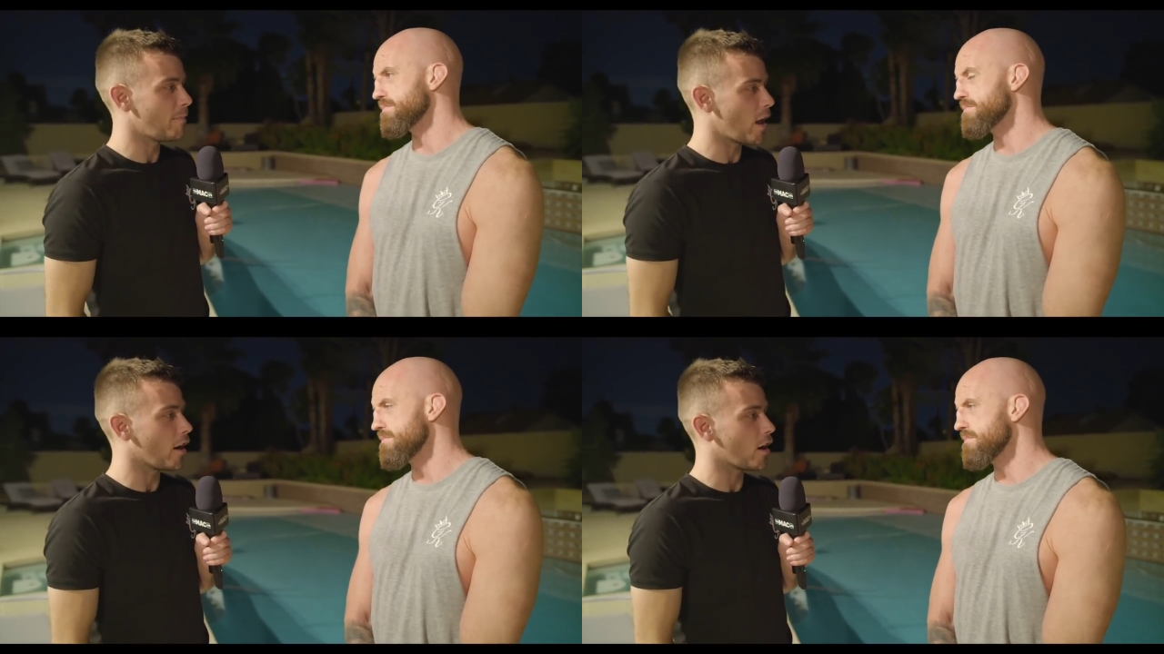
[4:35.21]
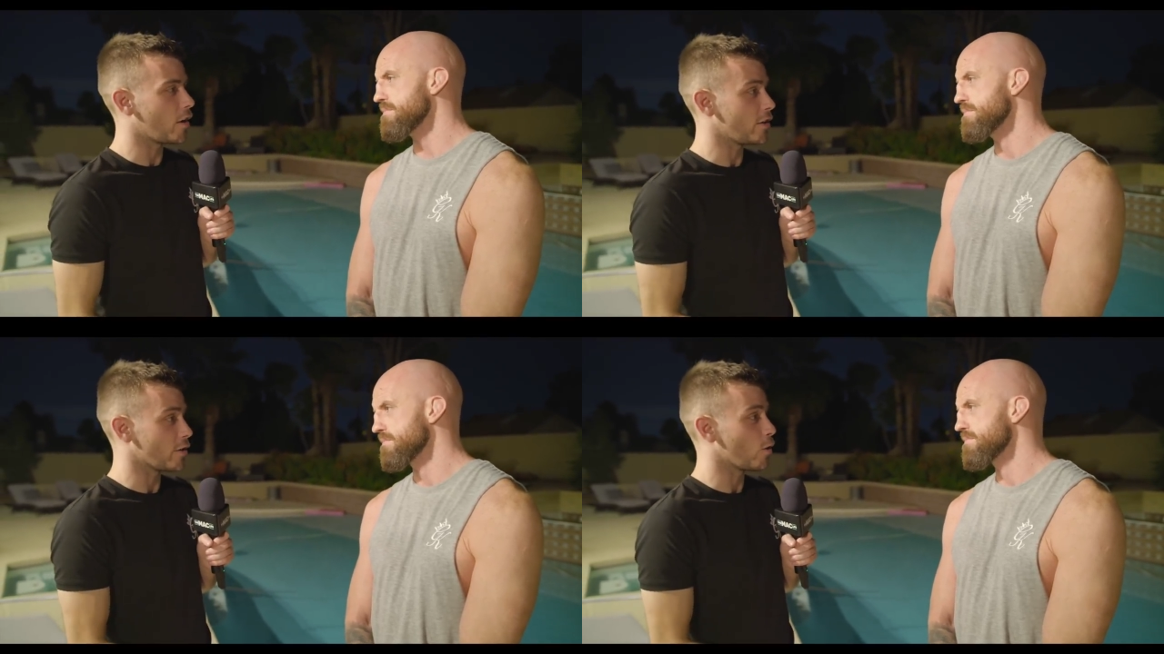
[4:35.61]
Speaker 1: knock
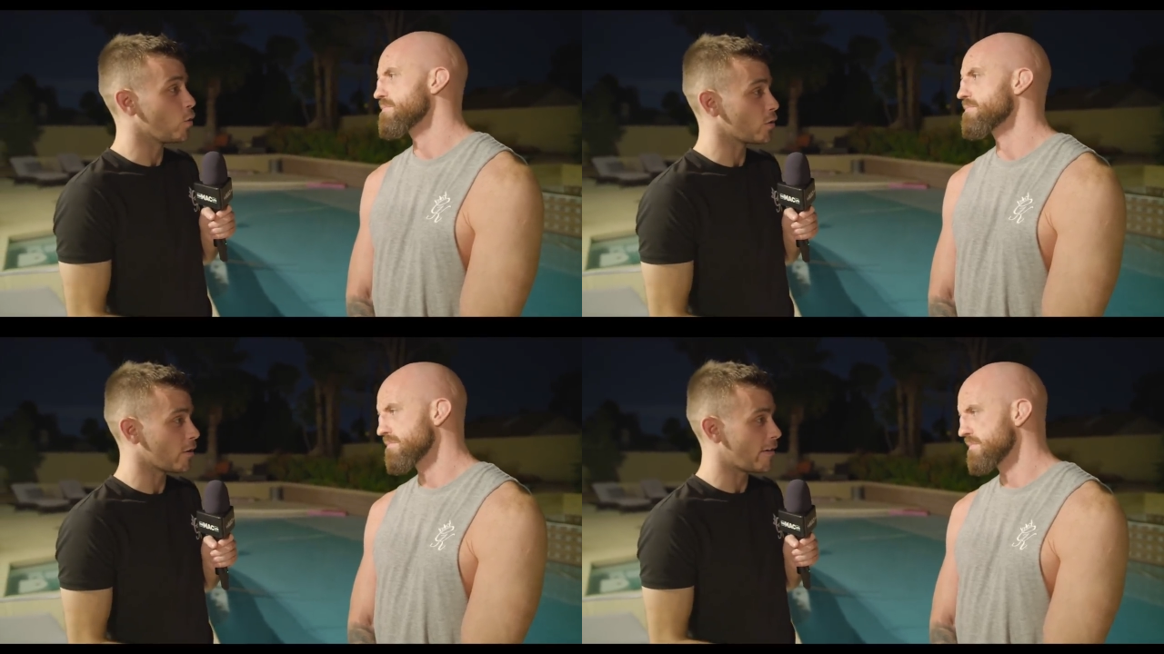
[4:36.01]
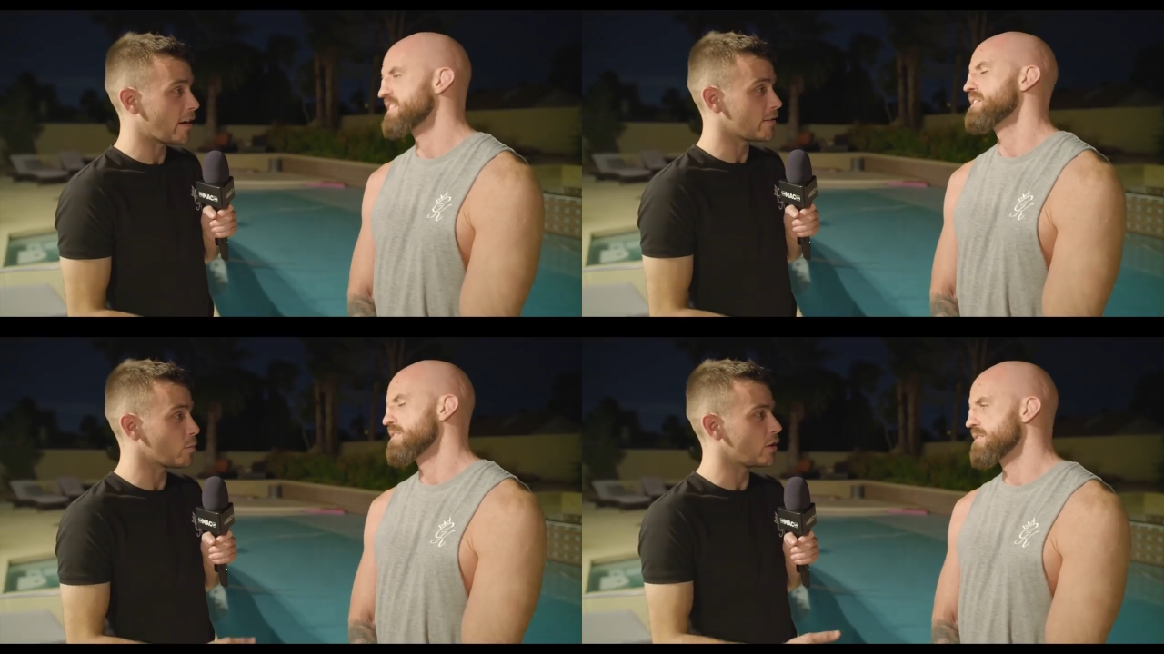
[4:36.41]
on in your own
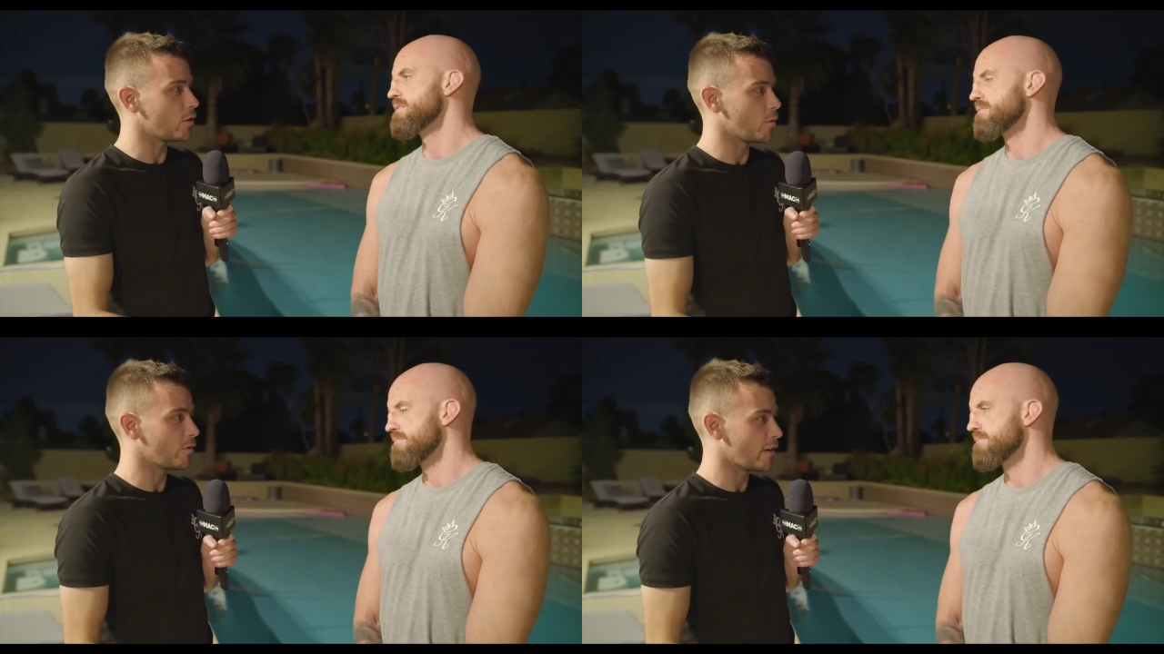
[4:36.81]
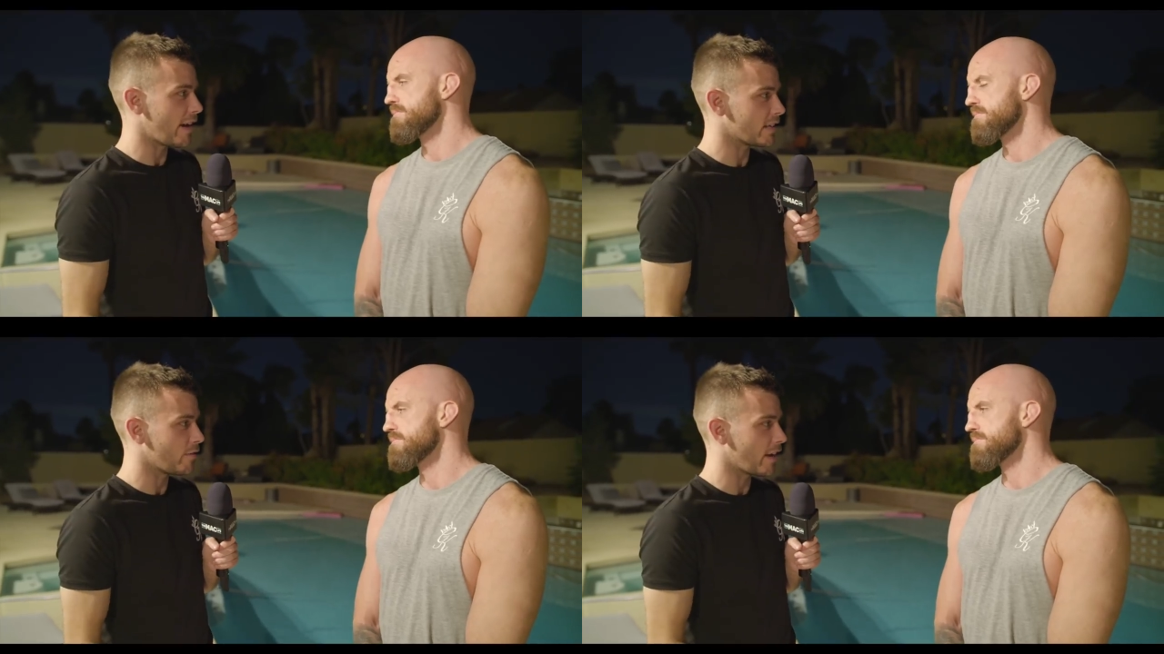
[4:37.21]
career and when you go for your
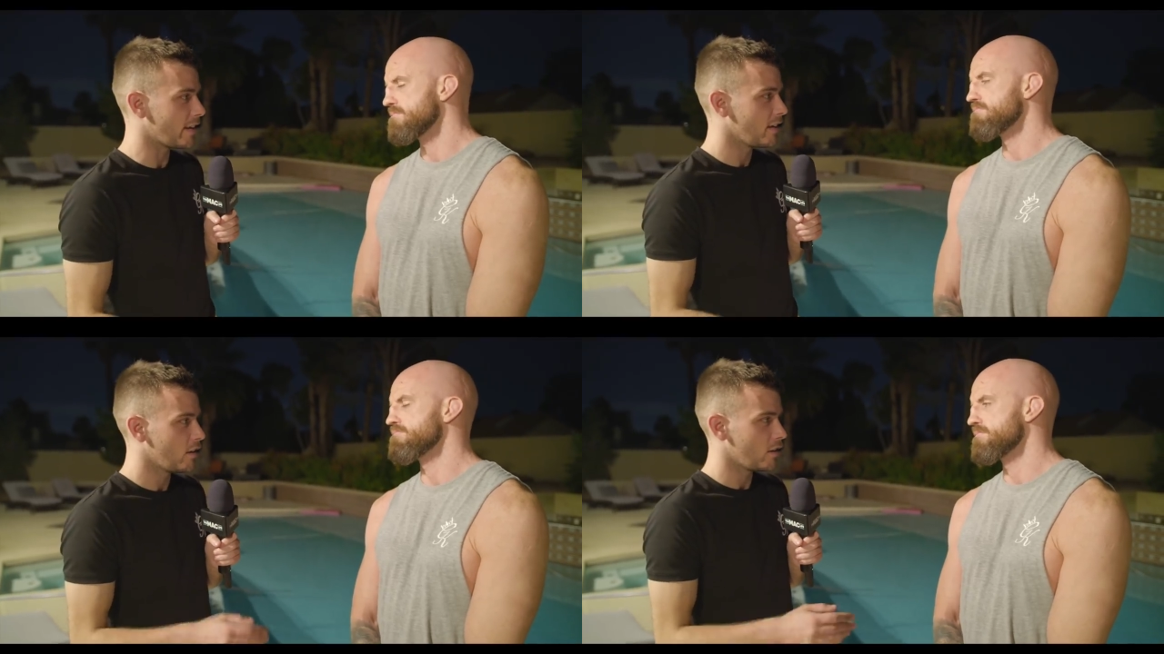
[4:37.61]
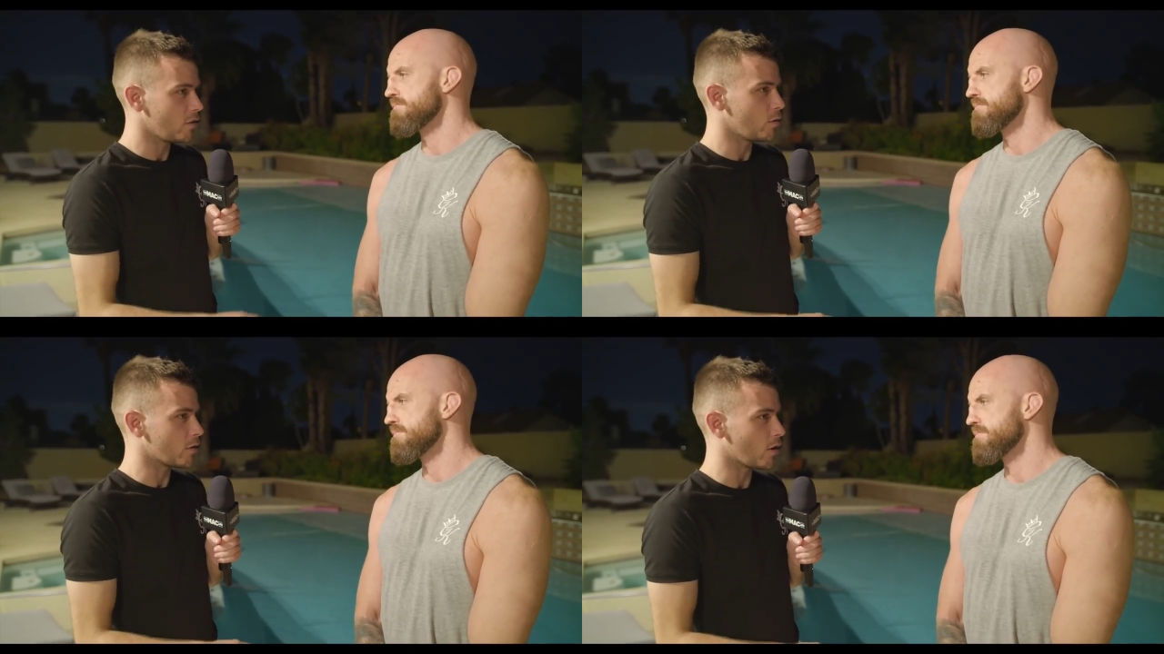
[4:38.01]
next fight.
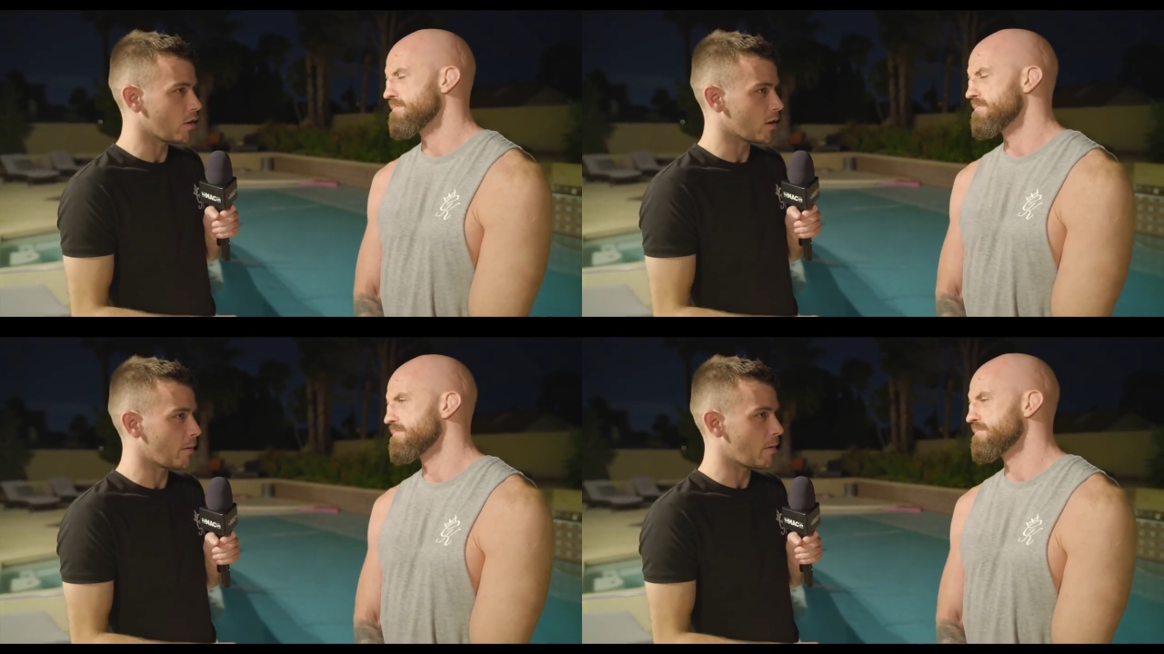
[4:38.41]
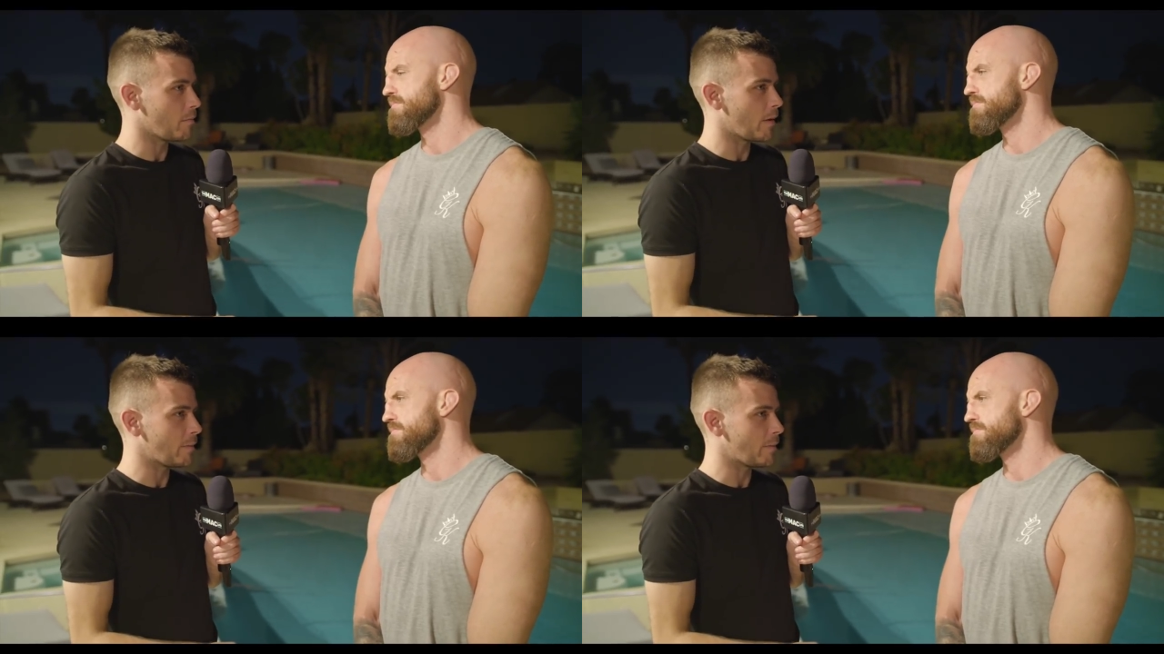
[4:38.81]
You were talking about